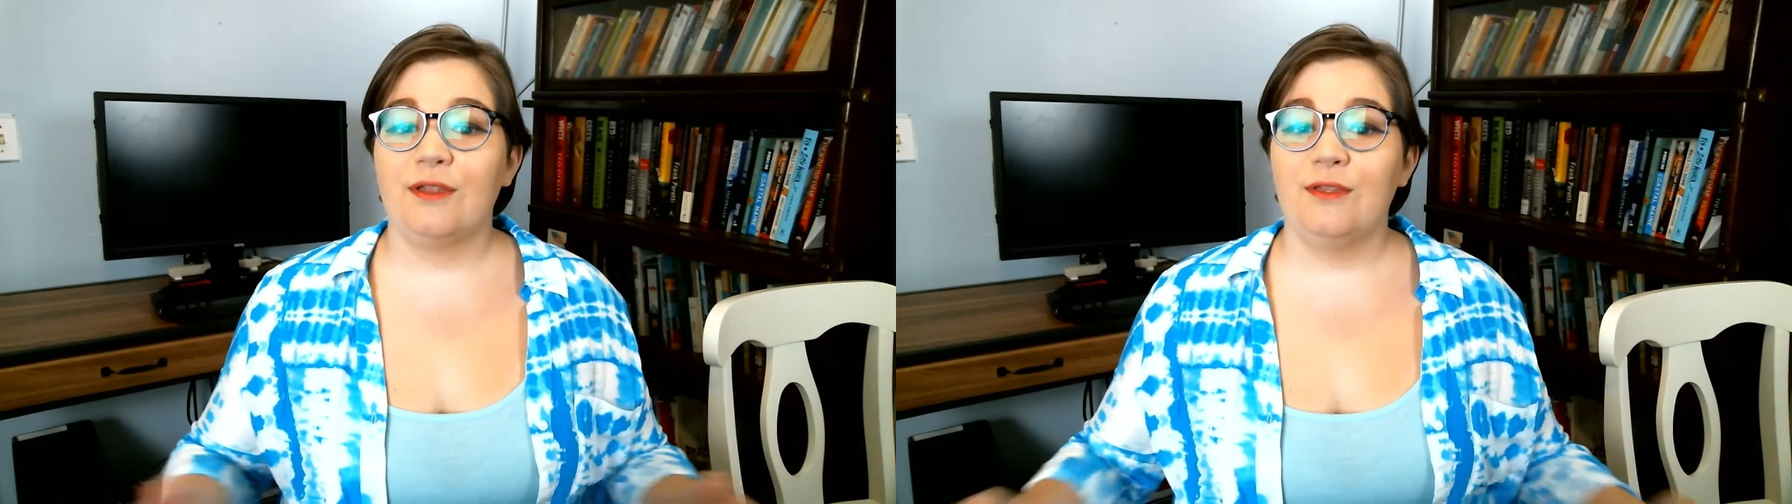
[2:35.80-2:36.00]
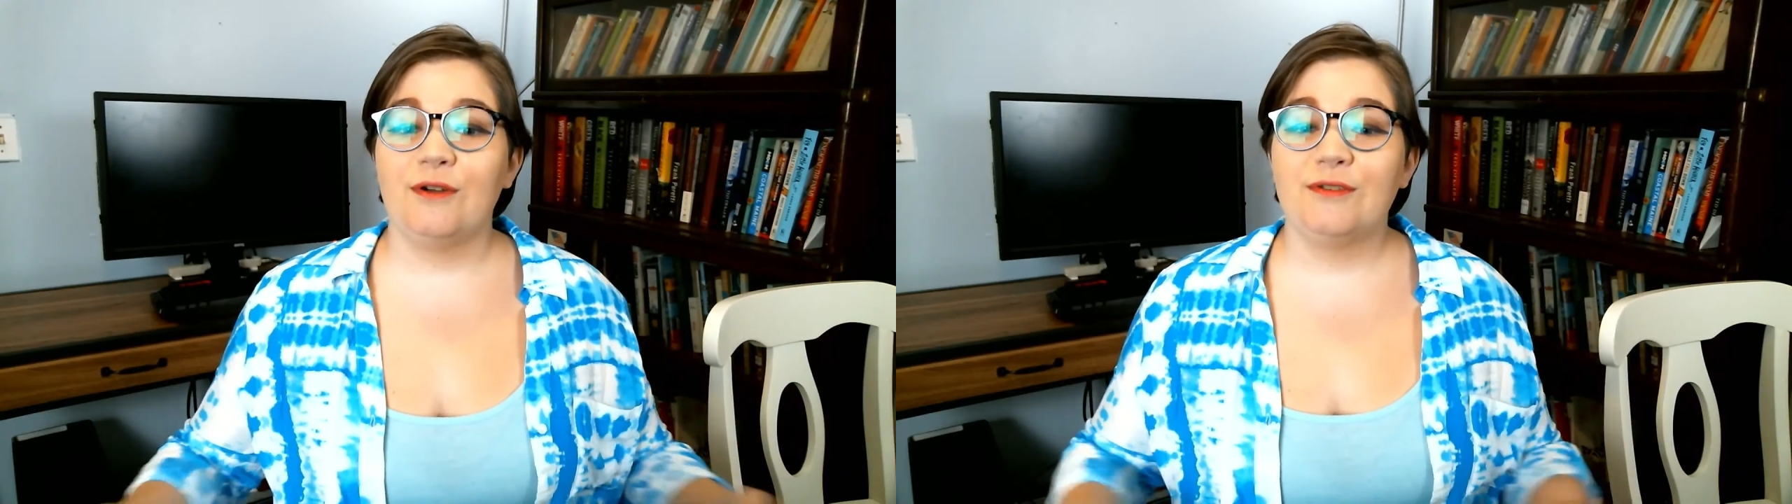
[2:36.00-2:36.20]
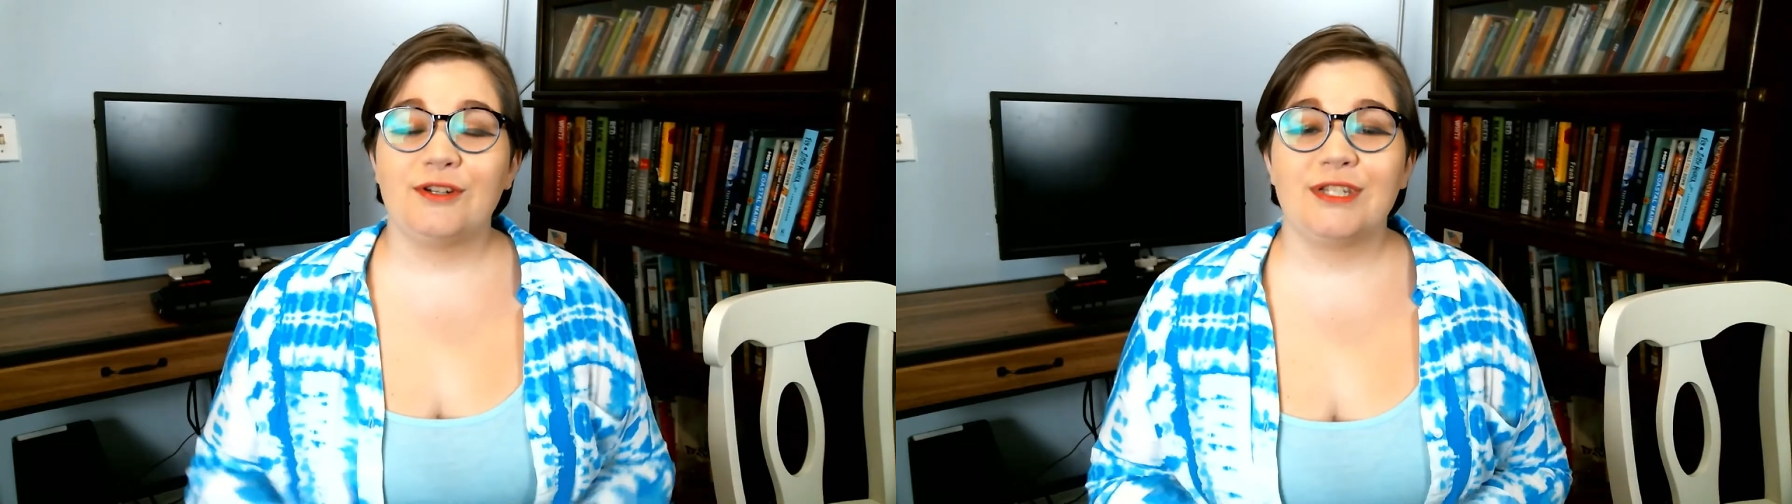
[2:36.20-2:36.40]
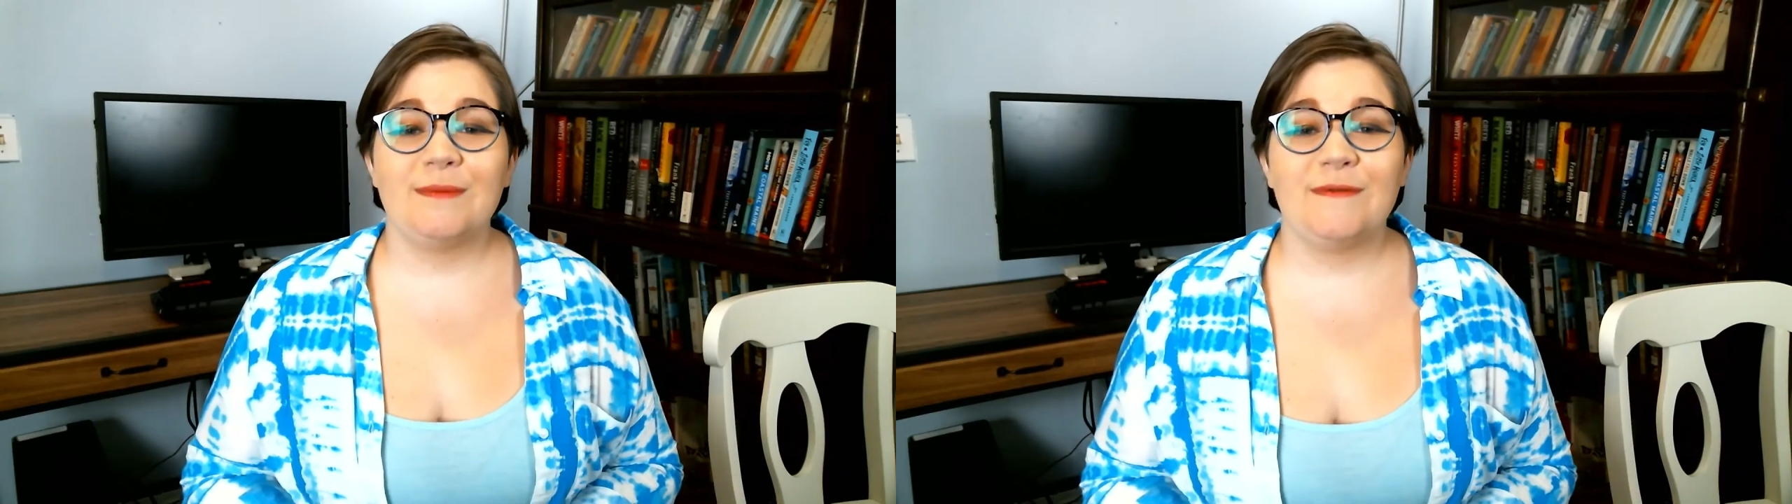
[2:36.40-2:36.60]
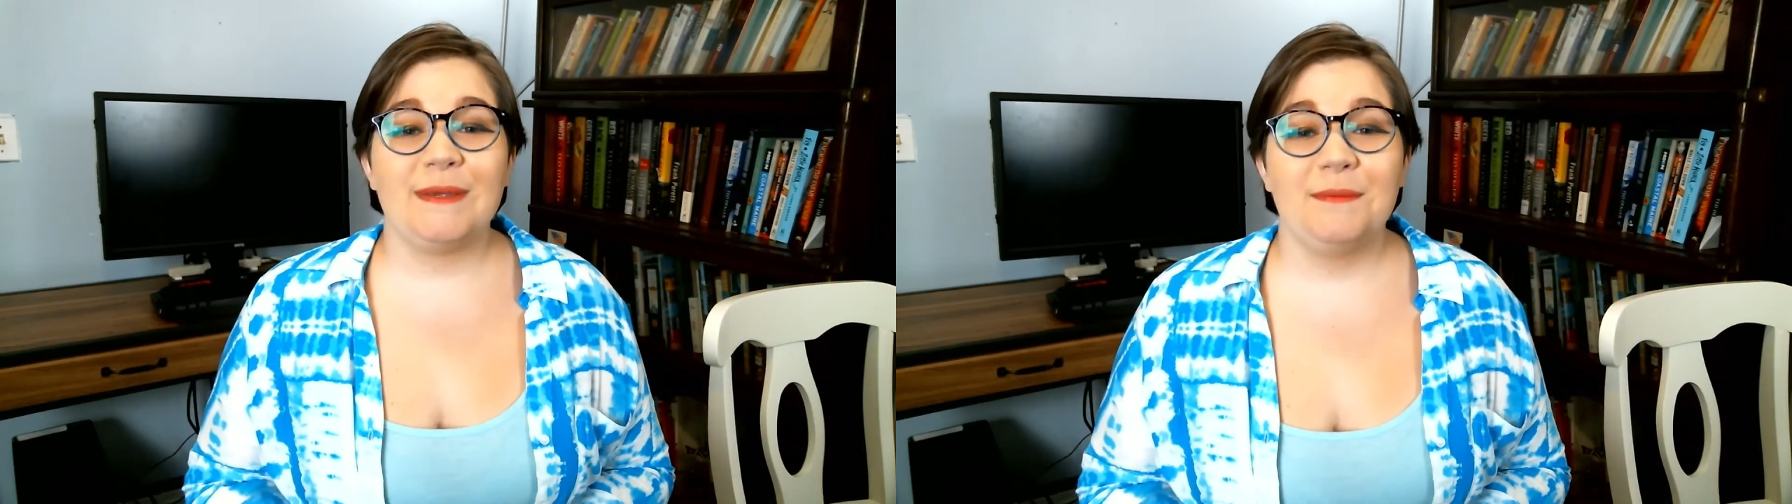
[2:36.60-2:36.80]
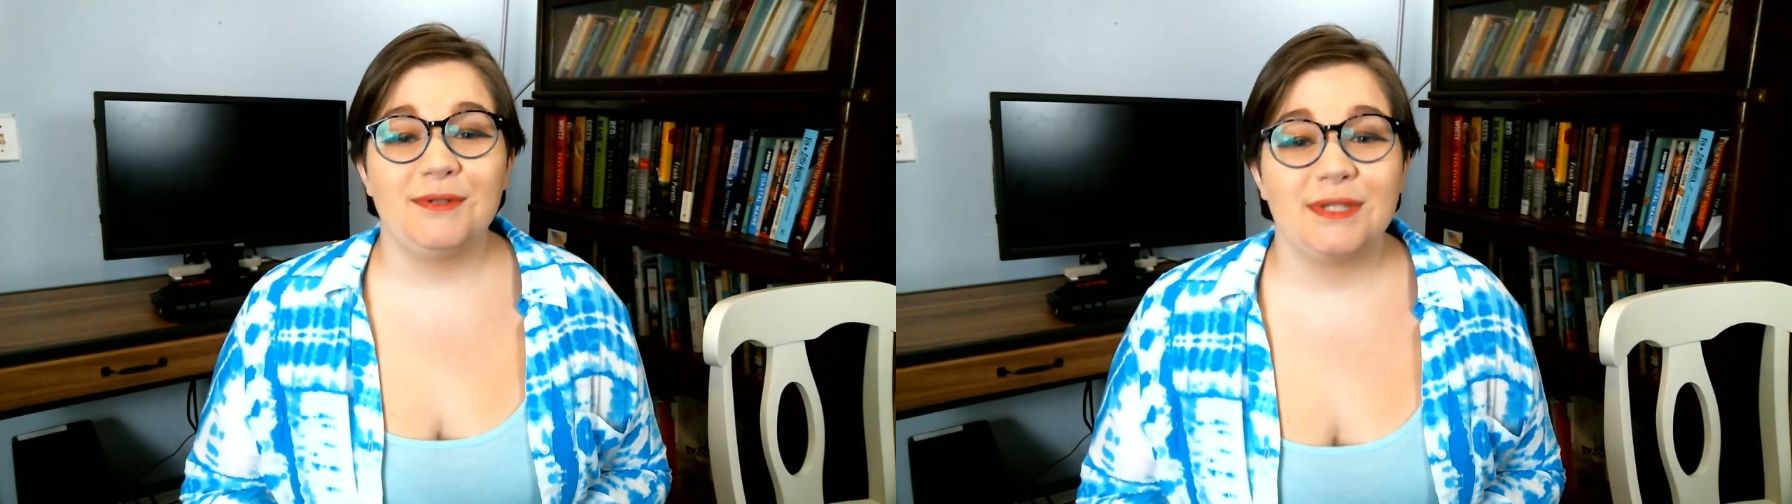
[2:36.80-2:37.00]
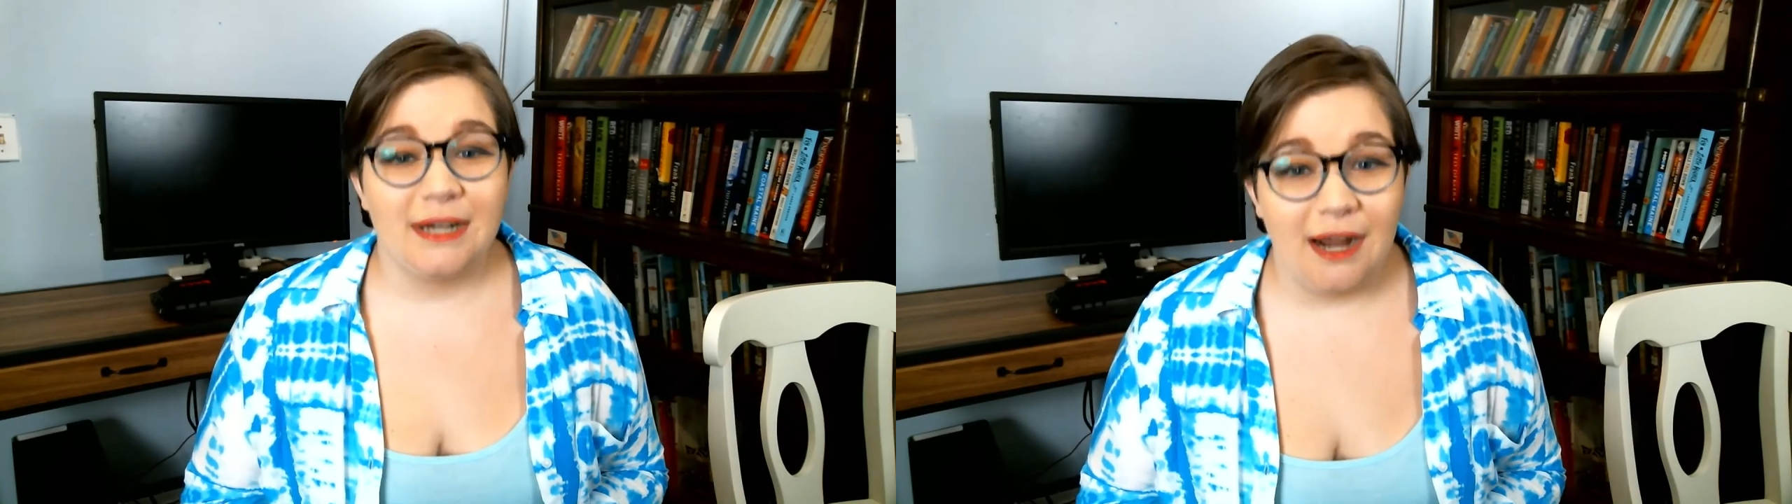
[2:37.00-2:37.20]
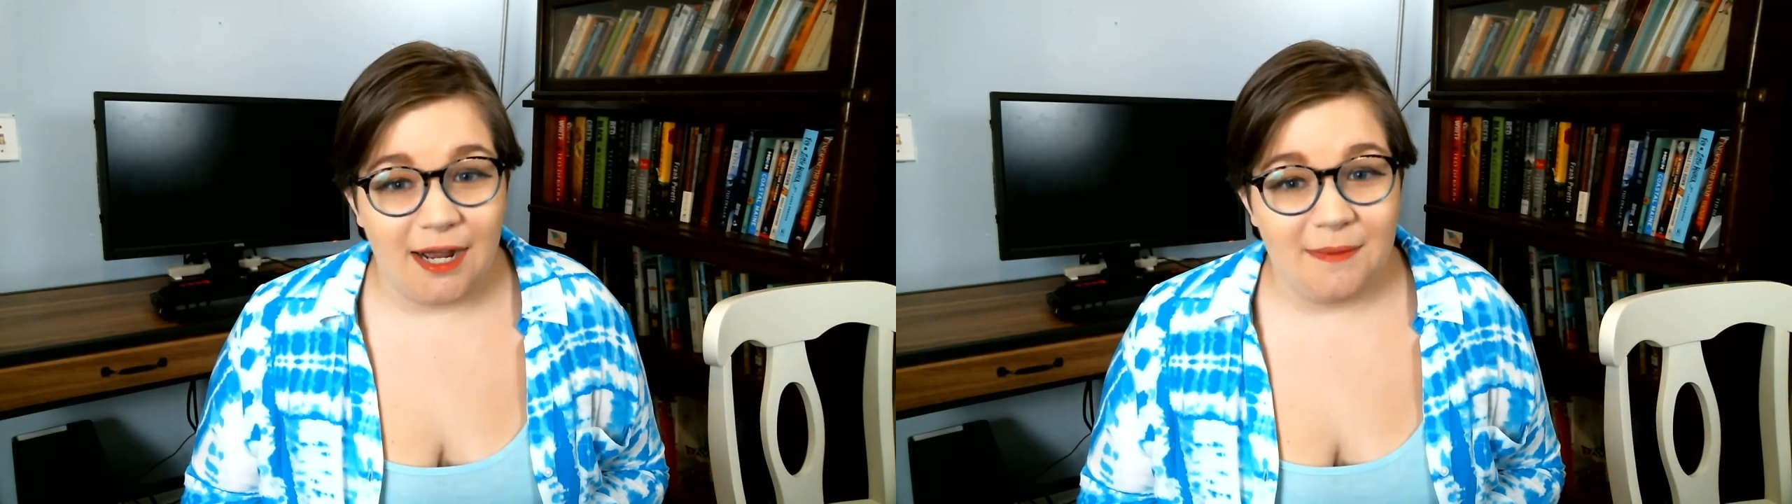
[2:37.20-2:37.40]
those are some of the most
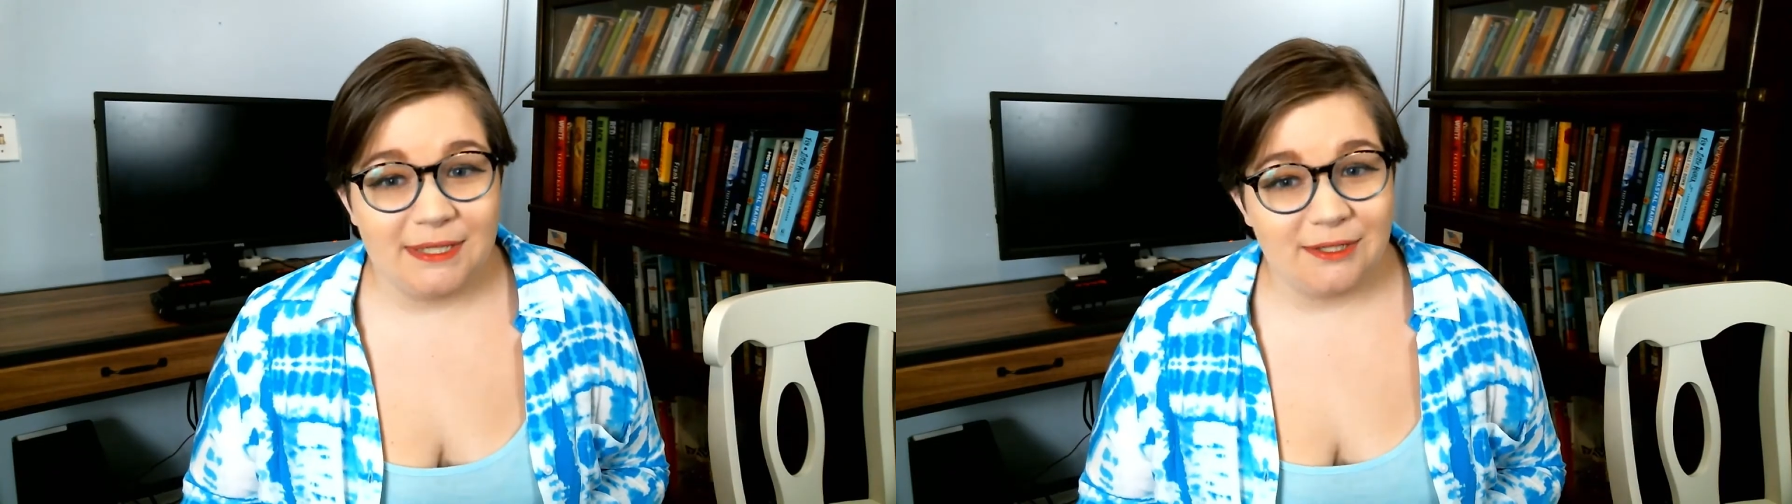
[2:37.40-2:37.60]
common